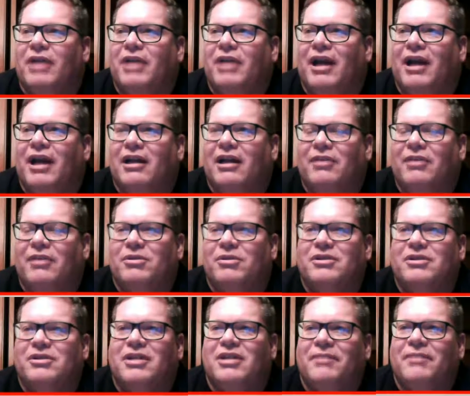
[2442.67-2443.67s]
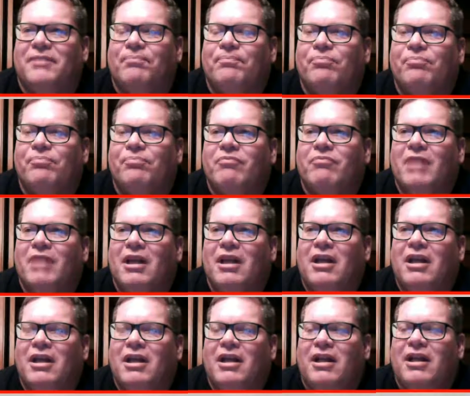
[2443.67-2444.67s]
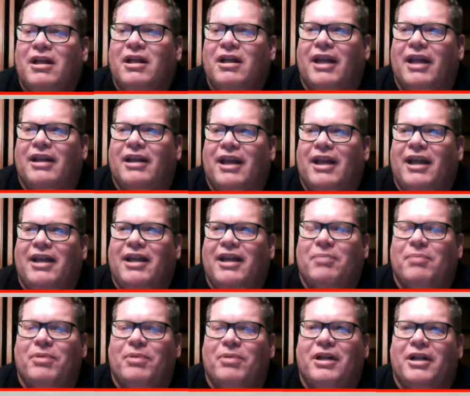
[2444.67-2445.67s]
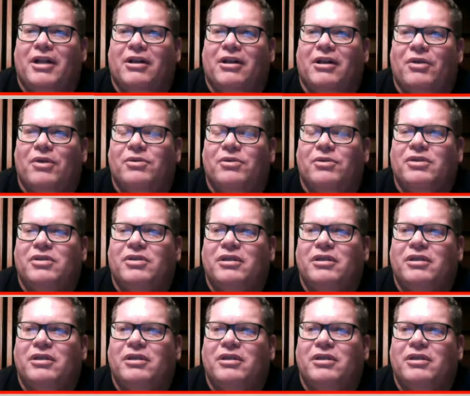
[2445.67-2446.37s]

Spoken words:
it was they hit it pretty close.